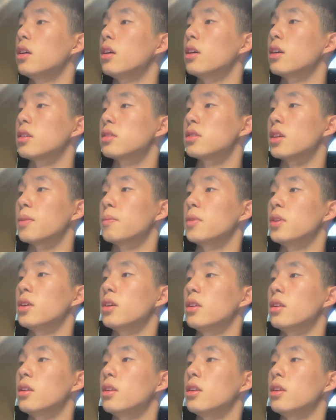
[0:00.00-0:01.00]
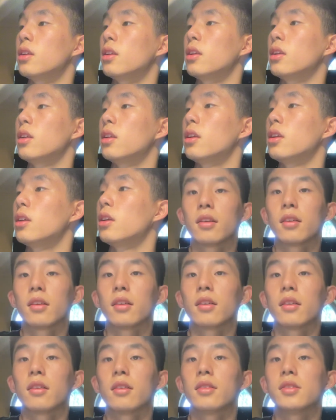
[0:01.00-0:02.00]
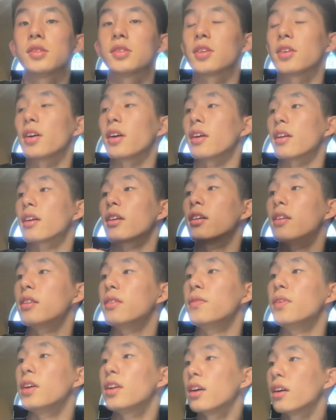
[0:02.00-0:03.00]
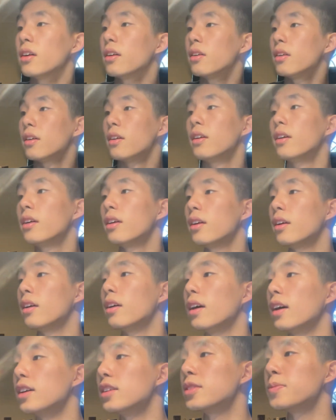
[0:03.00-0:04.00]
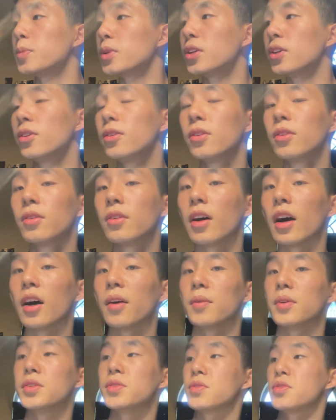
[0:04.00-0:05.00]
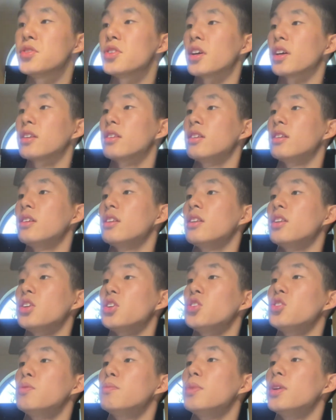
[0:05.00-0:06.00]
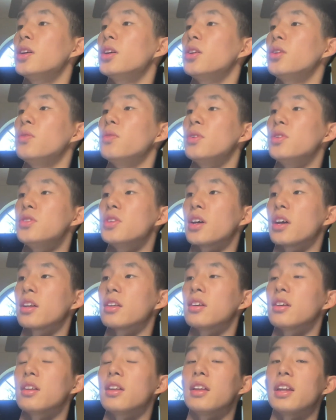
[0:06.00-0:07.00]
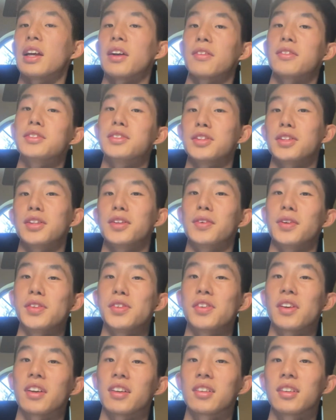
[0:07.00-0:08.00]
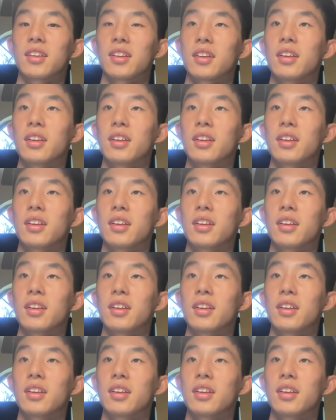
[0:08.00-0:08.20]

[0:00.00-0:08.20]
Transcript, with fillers: accepted. Sorry, I had to cut the video. S B U, I was rejected, U Pitt rejected, and Arizona rejected.